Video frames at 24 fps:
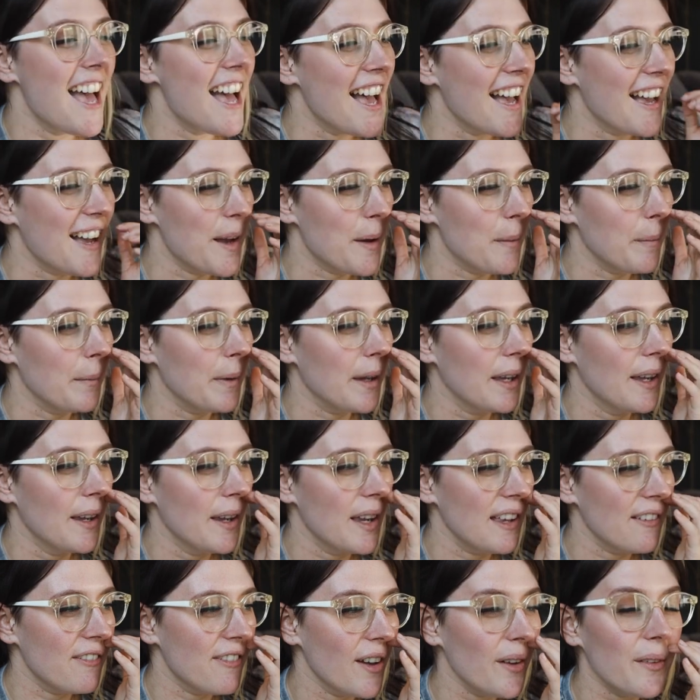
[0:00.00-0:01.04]
um,
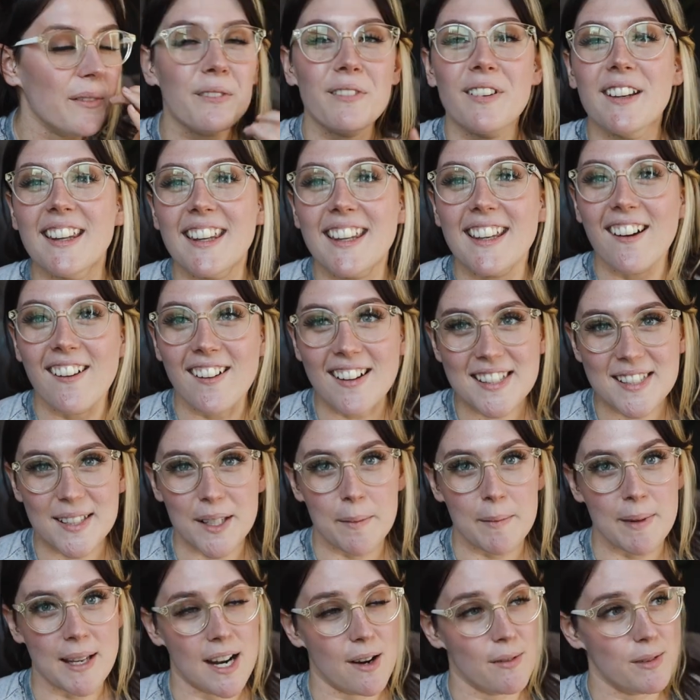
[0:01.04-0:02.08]
it felt really
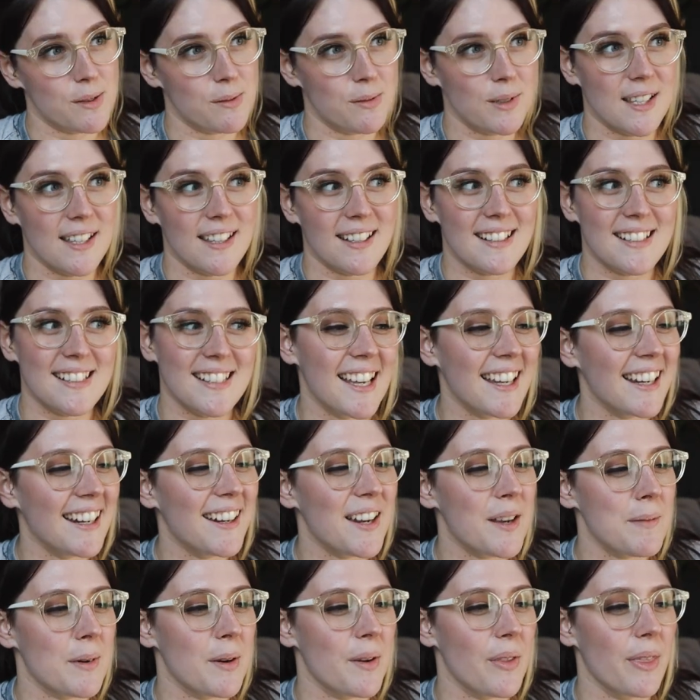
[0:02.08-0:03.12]
awesome and I was really
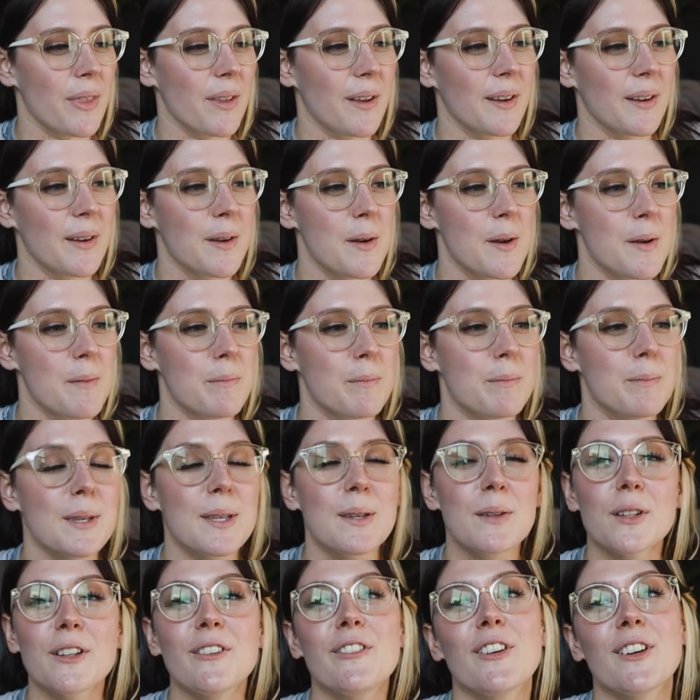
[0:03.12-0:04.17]
excited about the
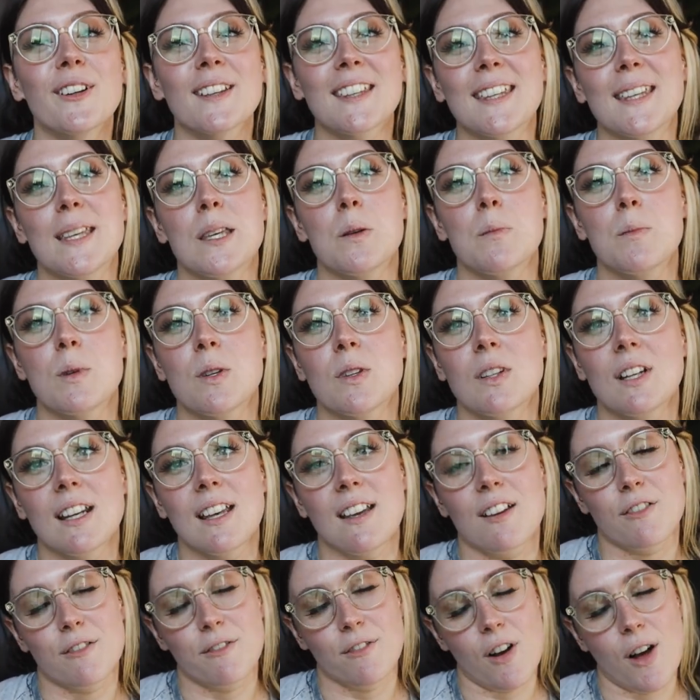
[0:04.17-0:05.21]
beautiful
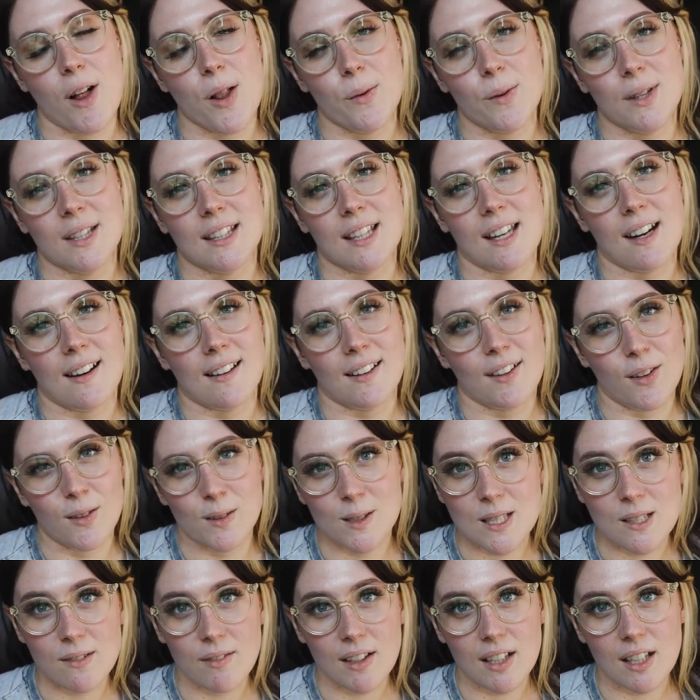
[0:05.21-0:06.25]
community and following that I had
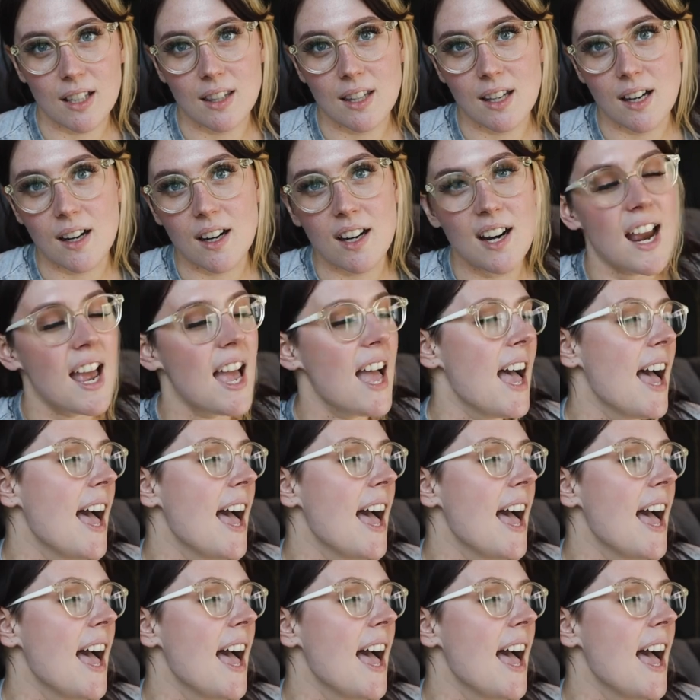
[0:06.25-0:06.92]
cultivated there